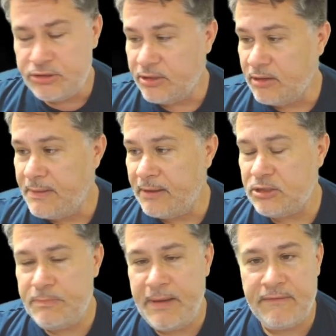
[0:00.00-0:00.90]
You can bounce
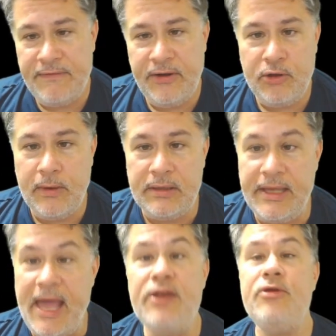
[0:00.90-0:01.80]
back very quickly.
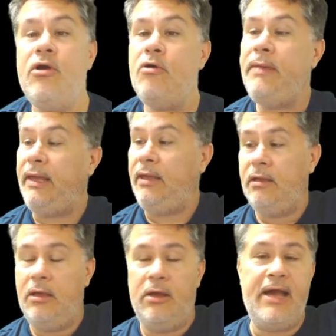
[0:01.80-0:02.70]
And you know me,
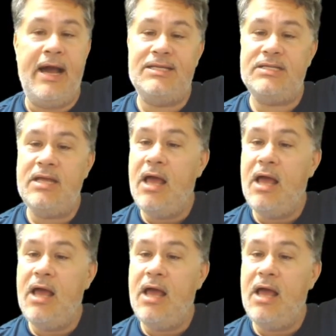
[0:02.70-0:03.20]
guys.